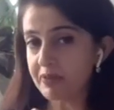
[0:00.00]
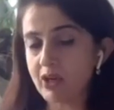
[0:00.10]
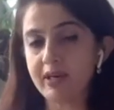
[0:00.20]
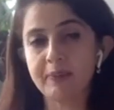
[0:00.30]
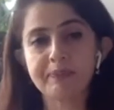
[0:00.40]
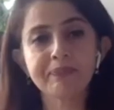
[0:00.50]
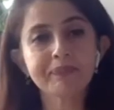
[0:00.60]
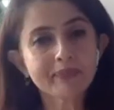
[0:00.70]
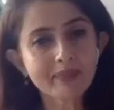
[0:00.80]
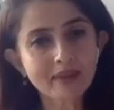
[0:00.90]
sorry,
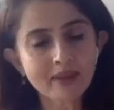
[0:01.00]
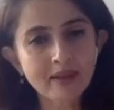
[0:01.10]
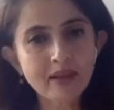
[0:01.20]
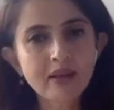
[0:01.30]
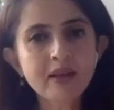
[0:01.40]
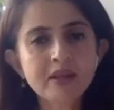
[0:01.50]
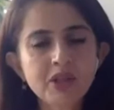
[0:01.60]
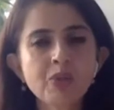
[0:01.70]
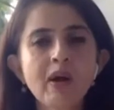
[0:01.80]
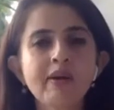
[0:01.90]

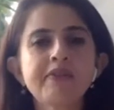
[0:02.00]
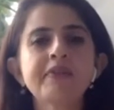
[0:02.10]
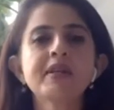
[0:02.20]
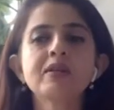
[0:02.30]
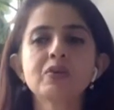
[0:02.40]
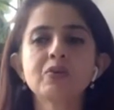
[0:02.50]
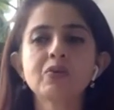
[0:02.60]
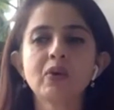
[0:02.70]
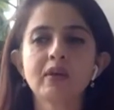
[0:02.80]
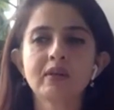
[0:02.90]
you are free to